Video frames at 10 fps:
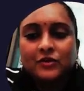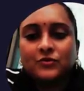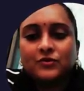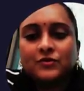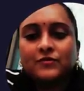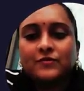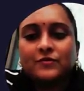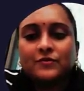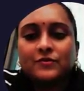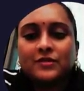used
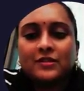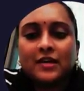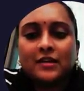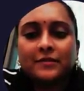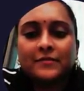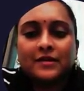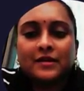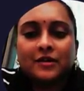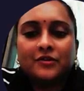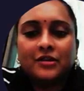to start up
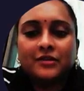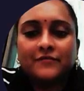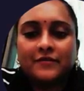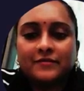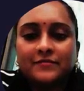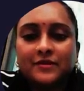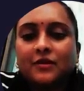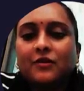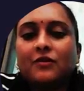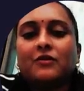audit
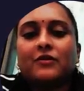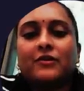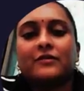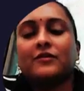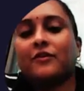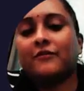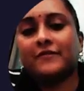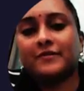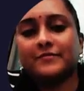firms or law